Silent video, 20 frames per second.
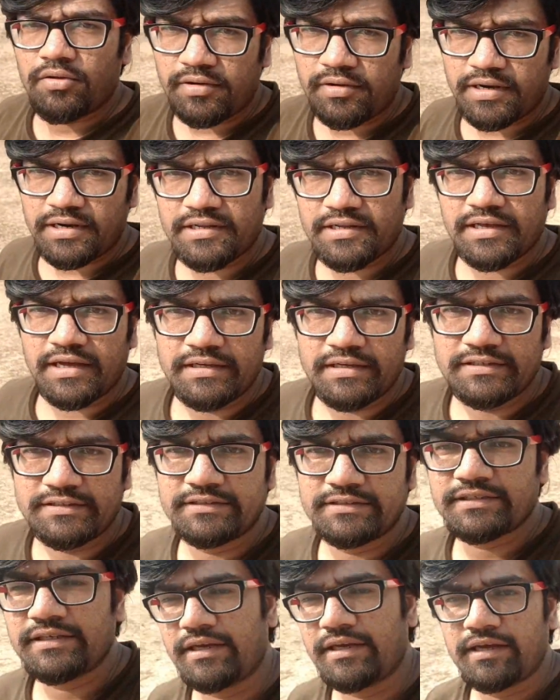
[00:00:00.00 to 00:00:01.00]
Alright
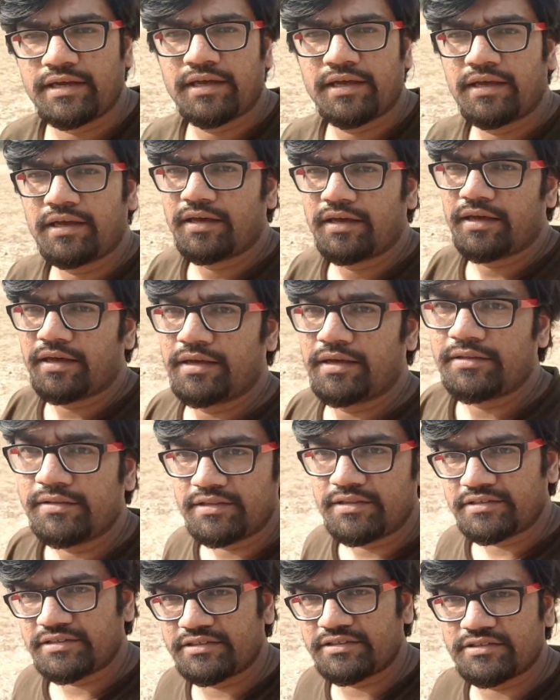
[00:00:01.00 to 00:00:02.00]
guys,
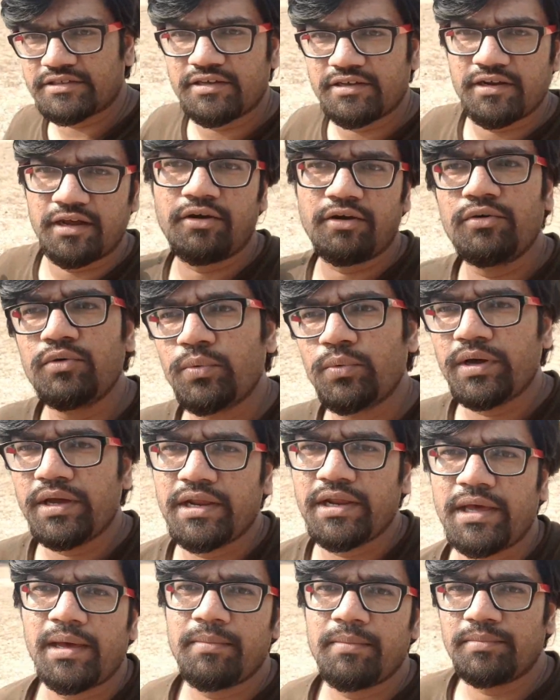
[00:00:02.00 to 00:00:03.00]
this is a ground
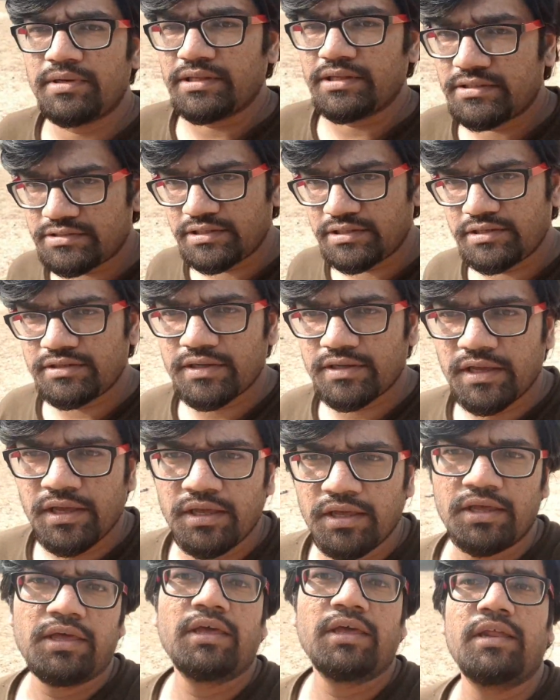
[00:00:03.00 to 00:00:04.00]
where I am testing
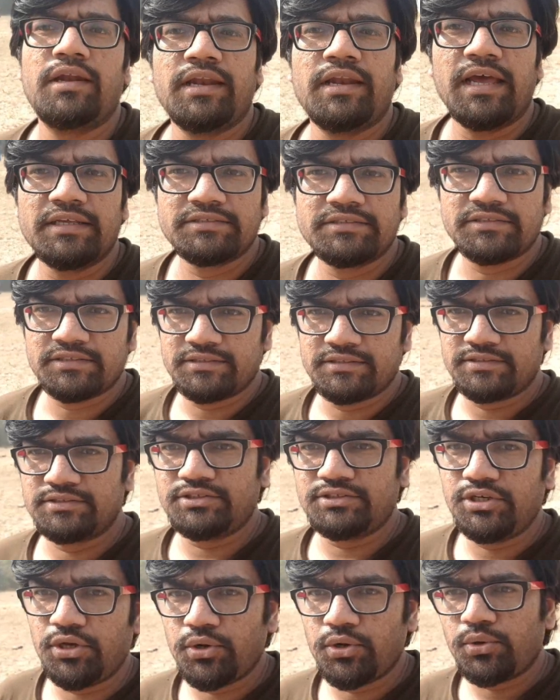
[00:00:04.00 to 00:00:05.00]

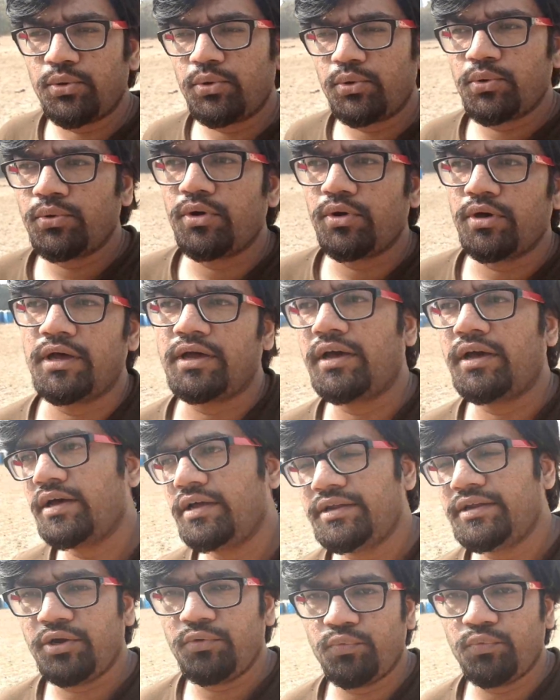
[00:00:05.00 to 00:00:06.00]
Reliance's
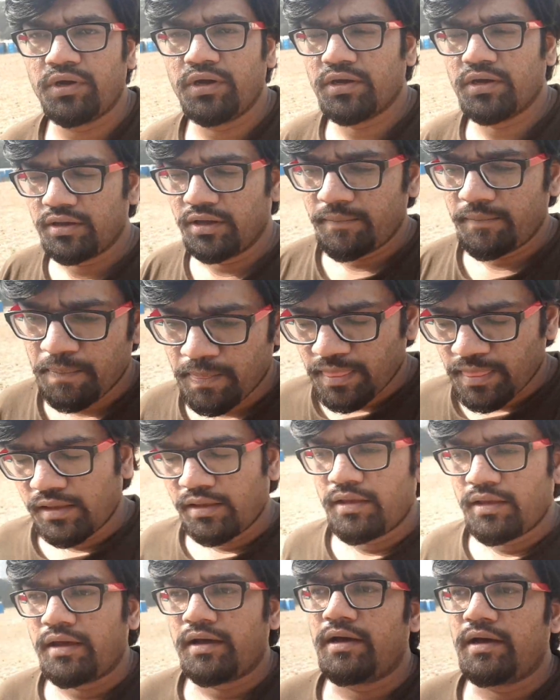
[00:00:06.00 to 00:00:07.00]
Geo network.
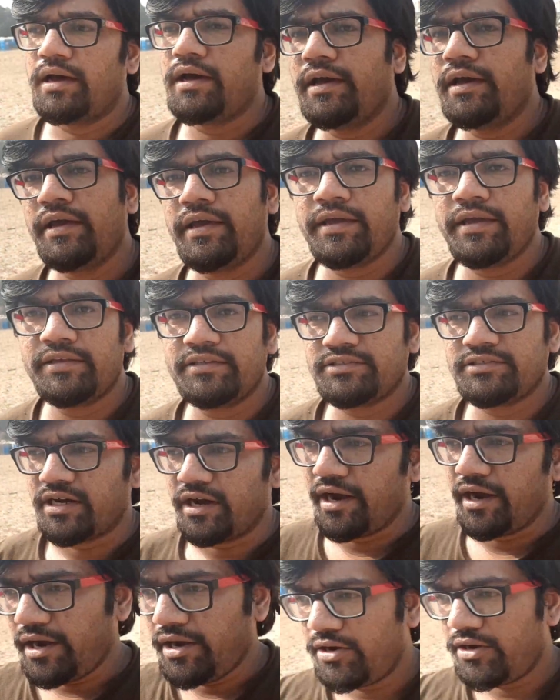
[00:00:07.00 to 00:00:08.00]
I
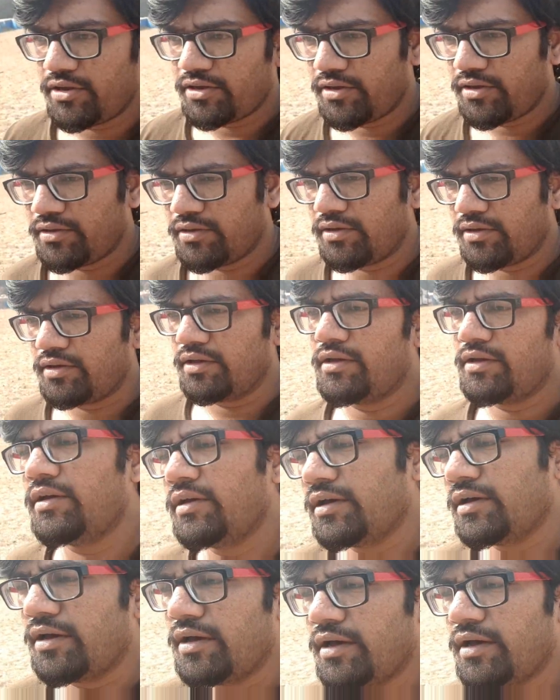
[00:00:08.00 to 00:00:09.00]
started
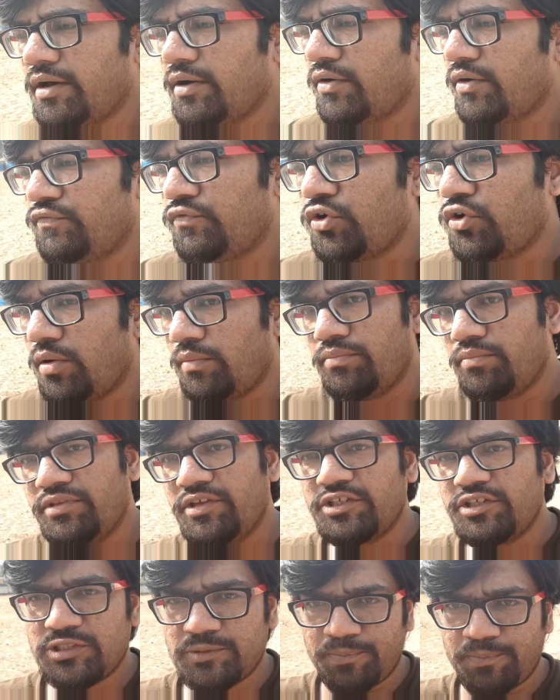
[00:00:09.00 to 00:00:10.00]

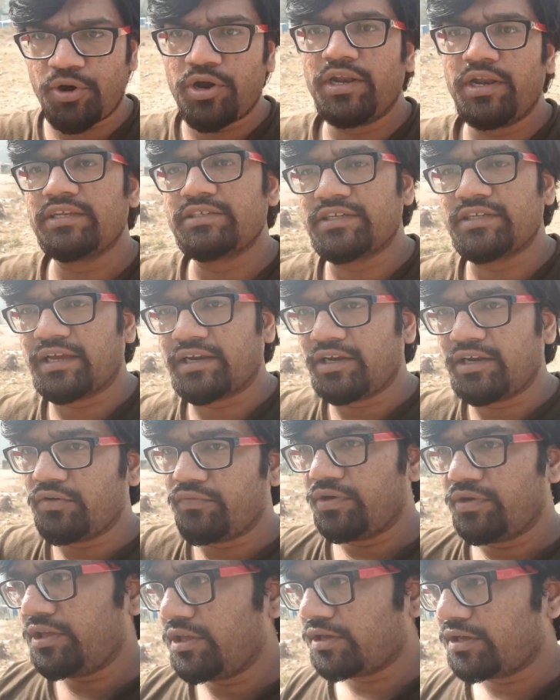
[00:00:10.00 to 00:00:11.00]
from this spot
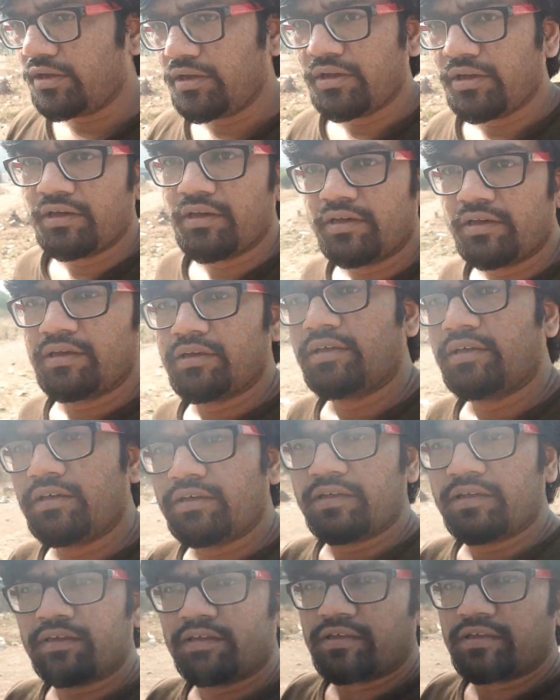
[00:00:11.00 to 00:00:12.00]
exactly over here,
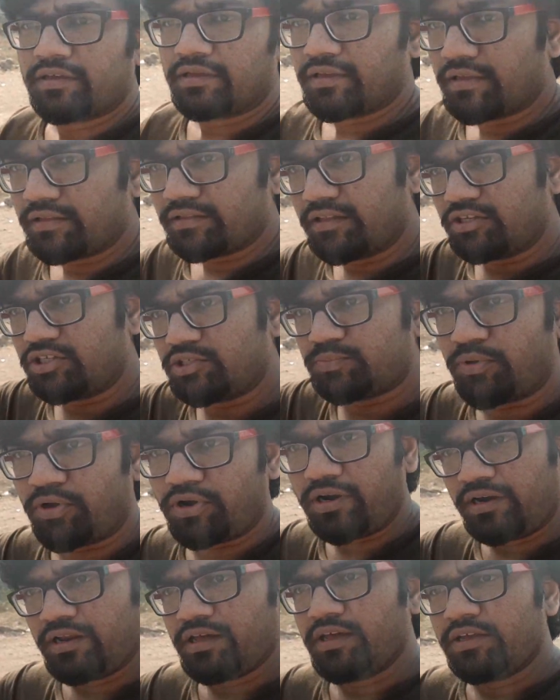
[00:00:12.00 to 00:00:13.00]
this
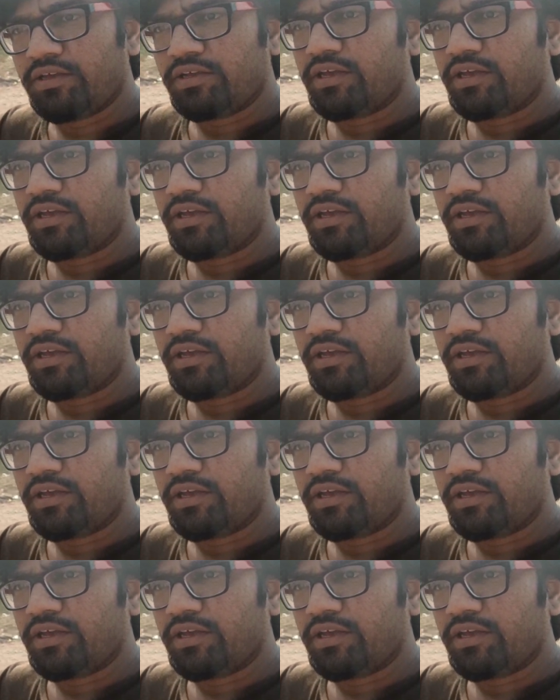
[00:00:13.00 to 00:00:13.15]
spot,